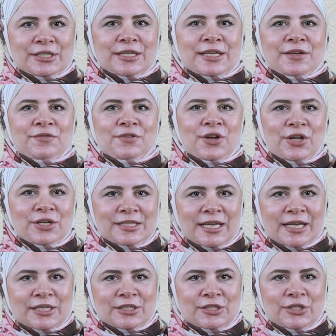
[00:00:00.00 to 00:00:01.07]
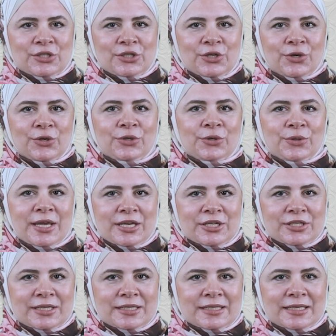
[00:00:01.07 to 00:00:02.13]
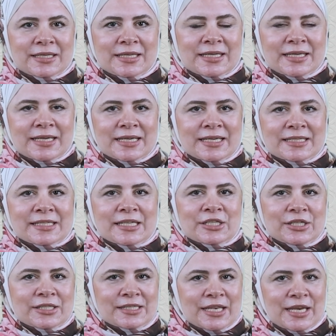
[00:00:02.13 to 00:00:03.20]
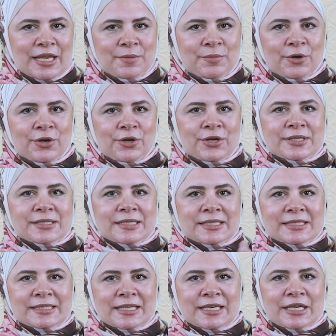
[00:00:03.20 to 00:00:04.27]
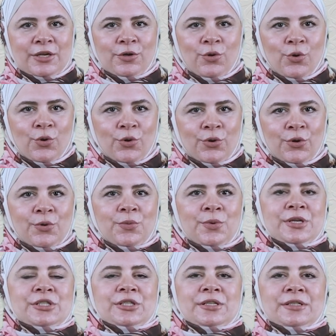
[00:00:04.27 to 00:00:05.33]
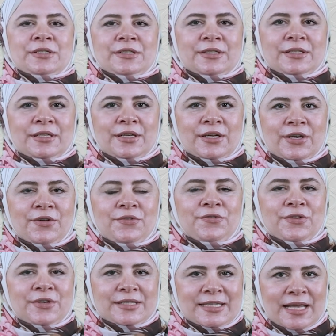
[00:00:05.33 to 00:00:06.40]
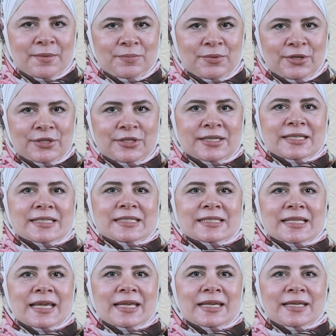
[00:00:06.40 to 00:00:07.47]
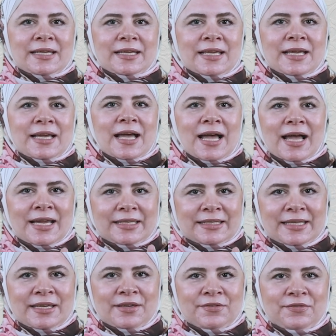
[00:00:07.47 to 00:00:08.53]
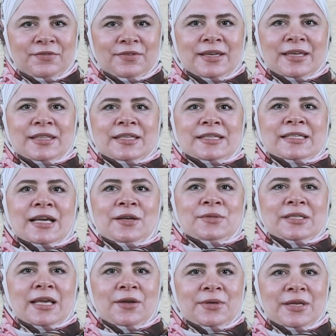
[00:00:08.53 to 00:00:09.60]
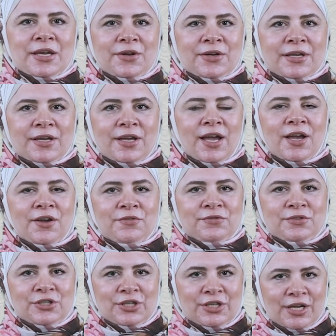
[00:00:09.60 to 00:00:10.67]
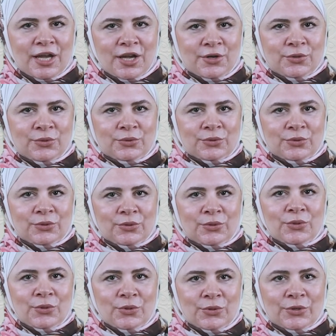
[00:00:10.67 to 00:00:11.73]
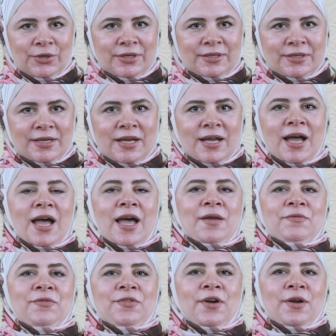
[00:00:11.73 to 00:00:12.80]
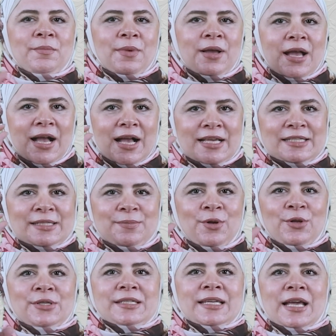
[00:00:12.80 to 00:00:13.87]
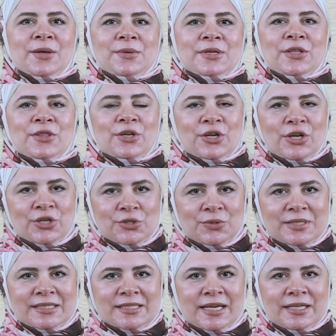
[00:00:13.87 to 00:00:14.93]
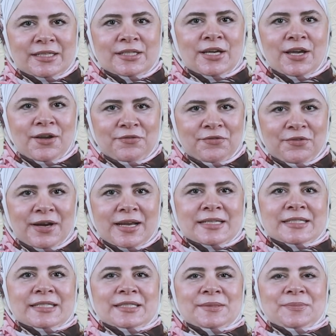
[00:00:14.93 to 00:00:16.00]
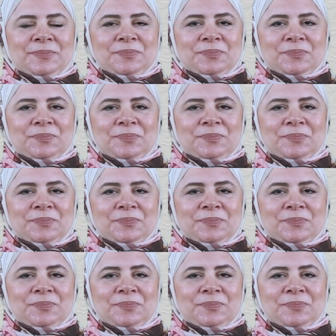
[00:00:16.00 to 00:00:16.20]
to give context to your location, such as the neighborhood, city, or region. For example, you can say, I live in the downtown area of Chicago, or I'm from a small town in the countryside of France.